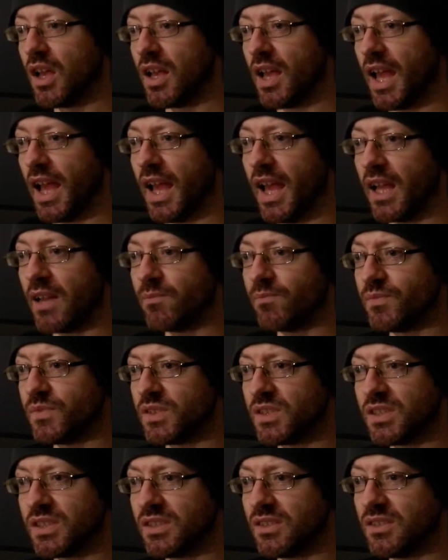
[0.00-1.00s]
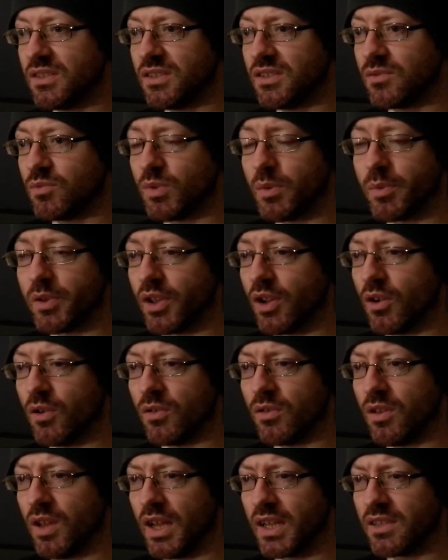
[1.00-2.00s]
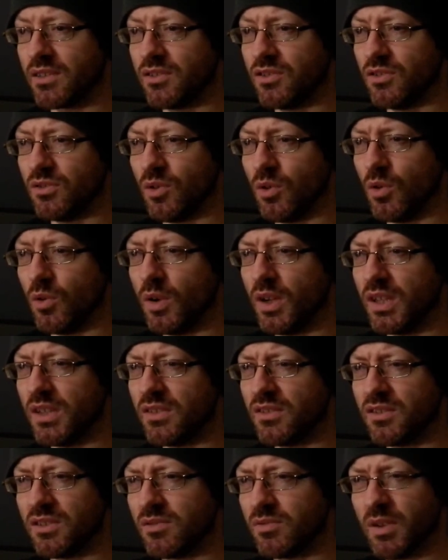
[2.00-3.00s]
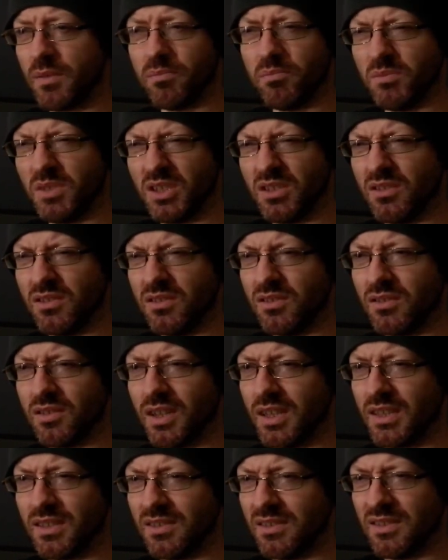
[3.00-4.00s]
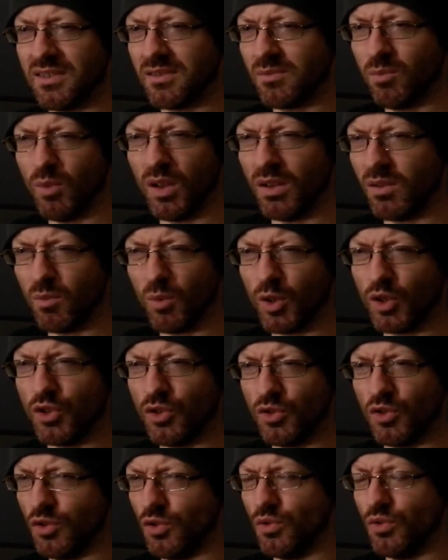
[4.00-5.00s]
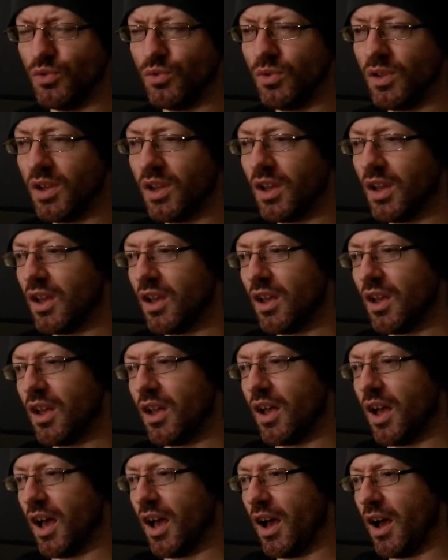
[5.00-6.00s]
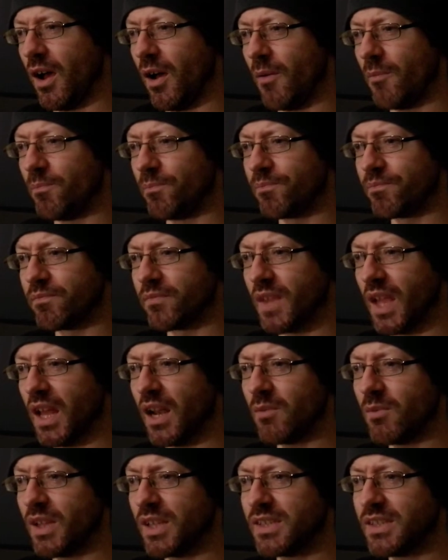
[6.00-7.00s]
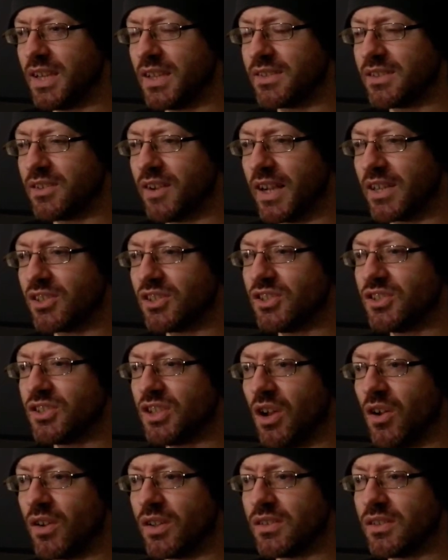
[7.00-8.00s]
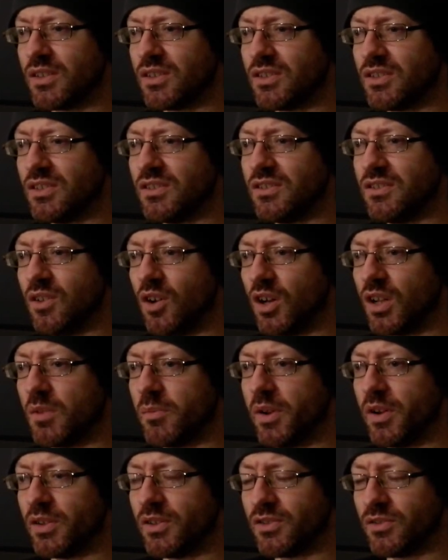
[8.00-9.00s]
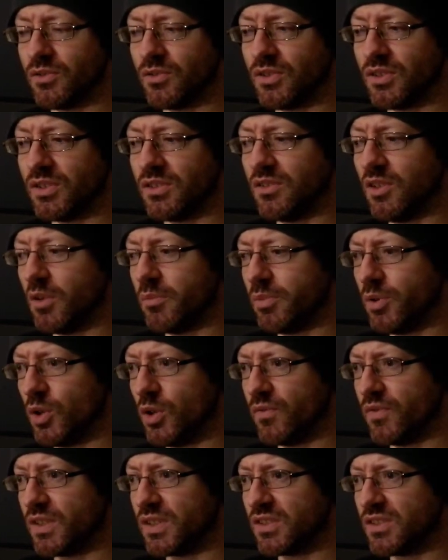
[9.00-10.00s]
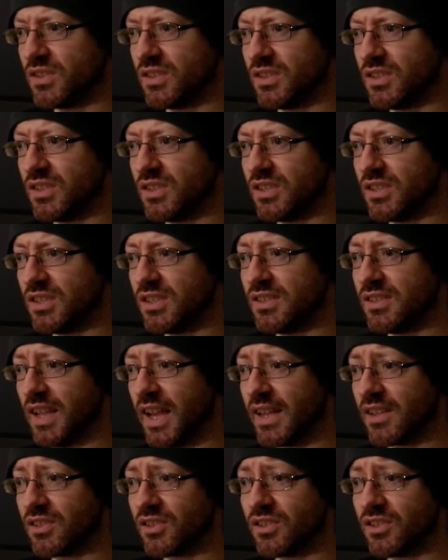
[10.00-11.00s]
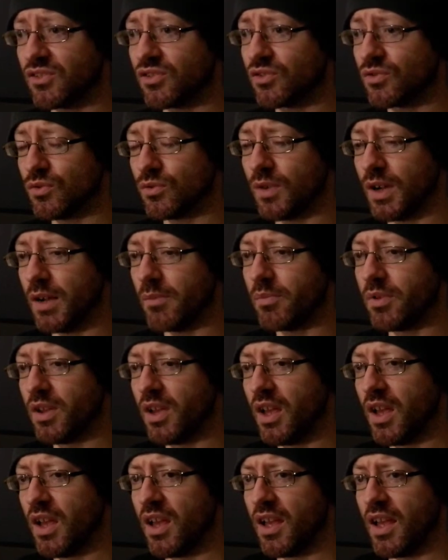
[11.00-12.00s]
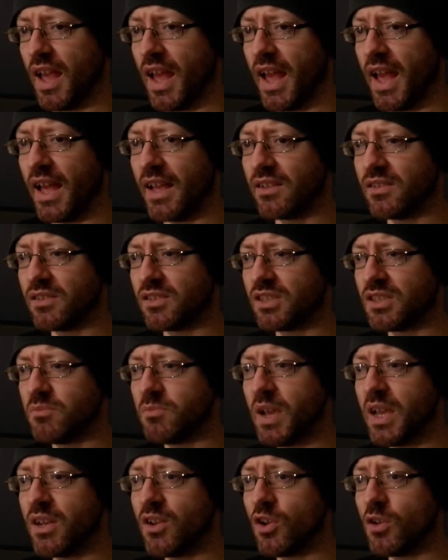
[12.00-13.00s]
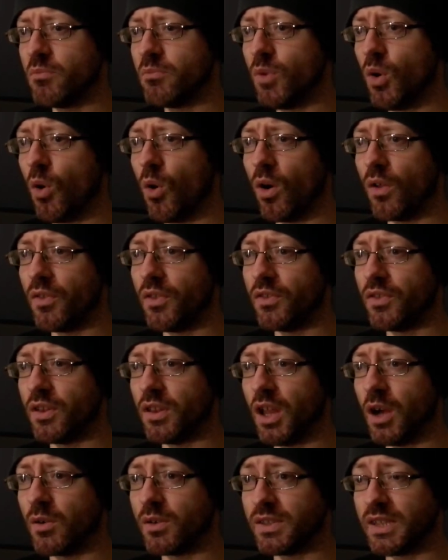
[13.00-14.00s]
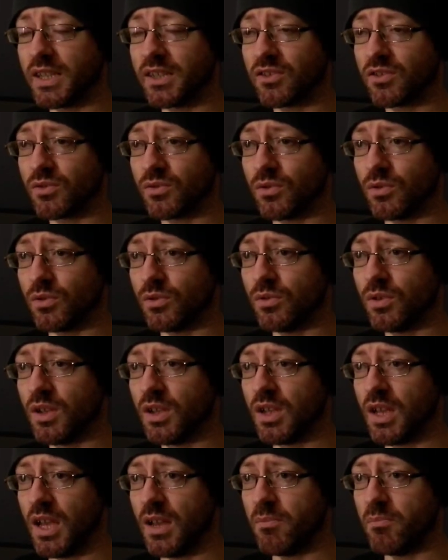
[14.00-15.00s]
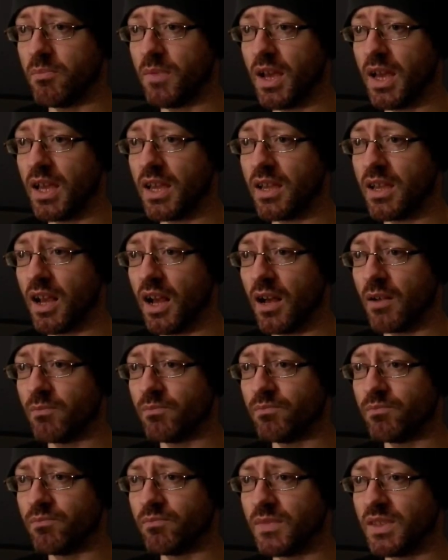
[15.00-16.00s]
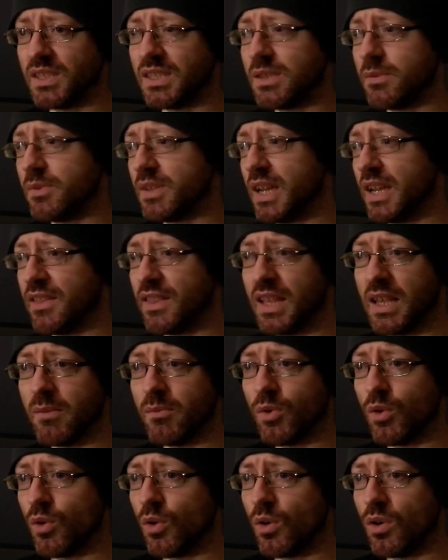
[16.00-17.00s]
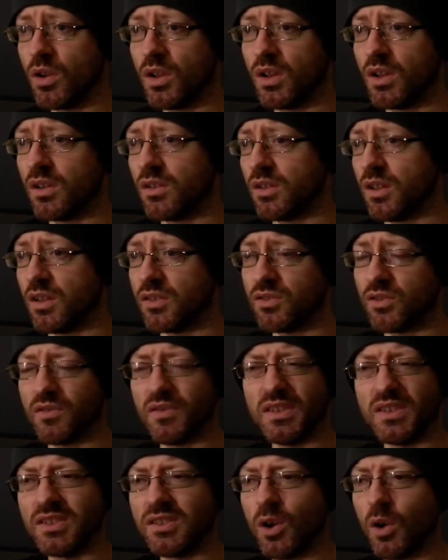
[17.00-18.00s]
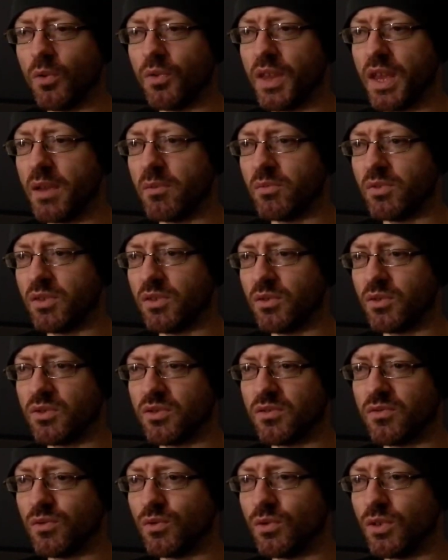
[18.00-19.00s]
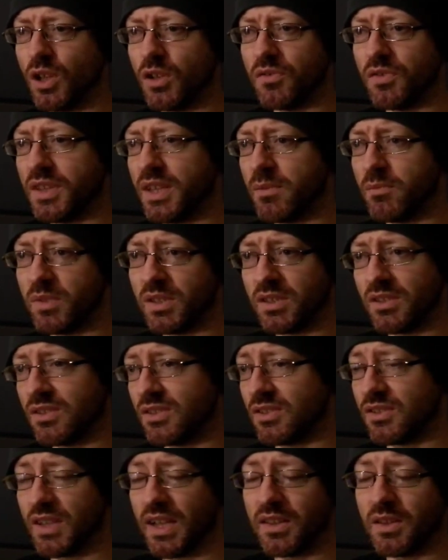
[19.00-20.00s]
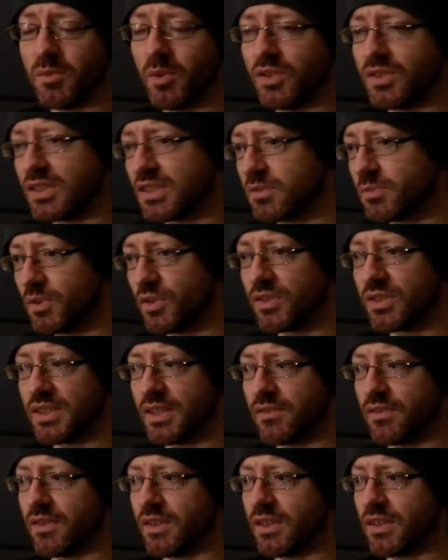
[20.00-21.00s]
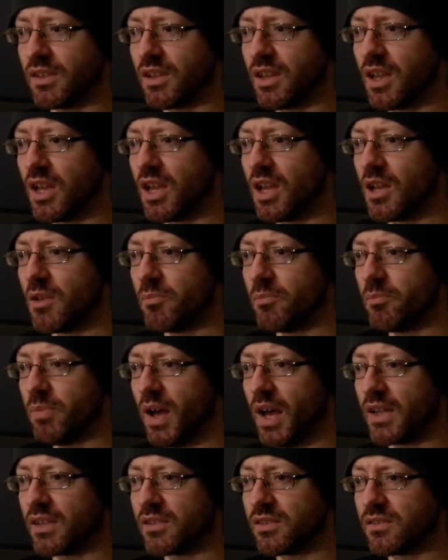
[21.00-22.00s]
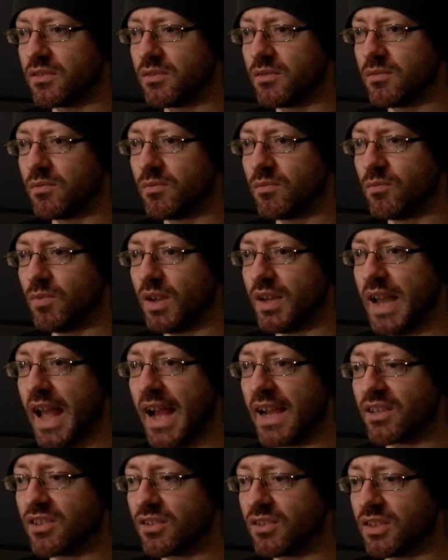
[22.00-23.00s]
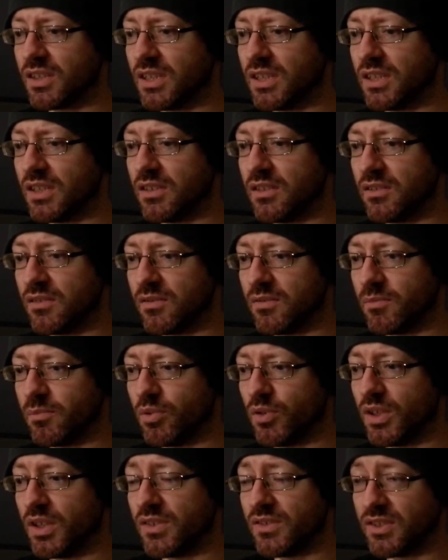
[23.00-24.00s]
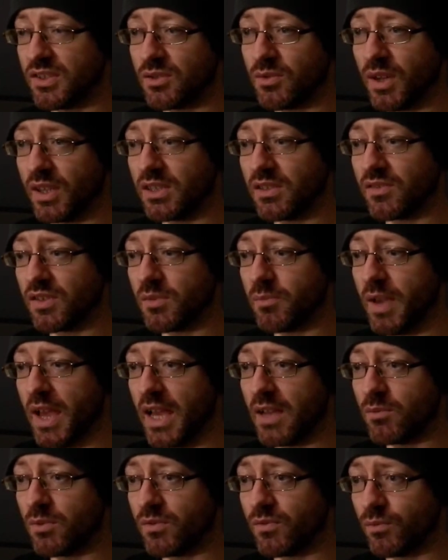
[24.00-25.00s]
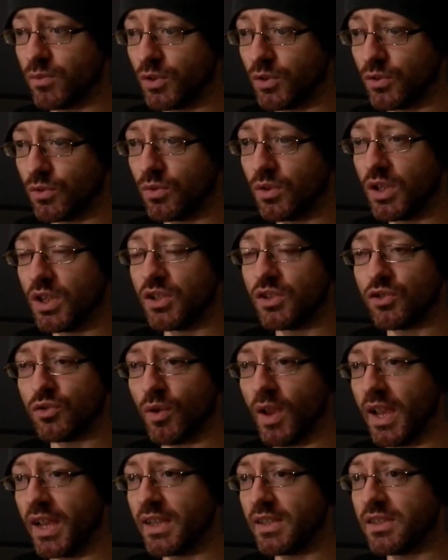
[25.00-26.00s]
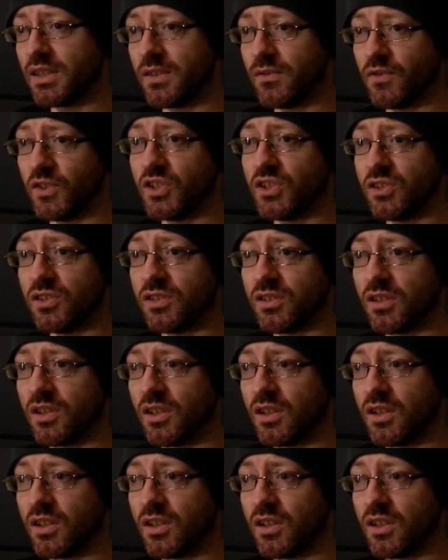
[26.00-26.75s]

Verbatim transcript: and she's just ripping her and like, do you always disrupt missions? Like, is this what, what you do? Um, and I'm like, yes, they're actually showing that she's not a Mary Sue, she's not perfect, she, she is actually a screw up, and she may know more than the lower decks crew and may um, intimidate them or sort of insult them or sort of rule over them because she's had the most experience and everything. But when actually put in a situation of command with real trained, efficient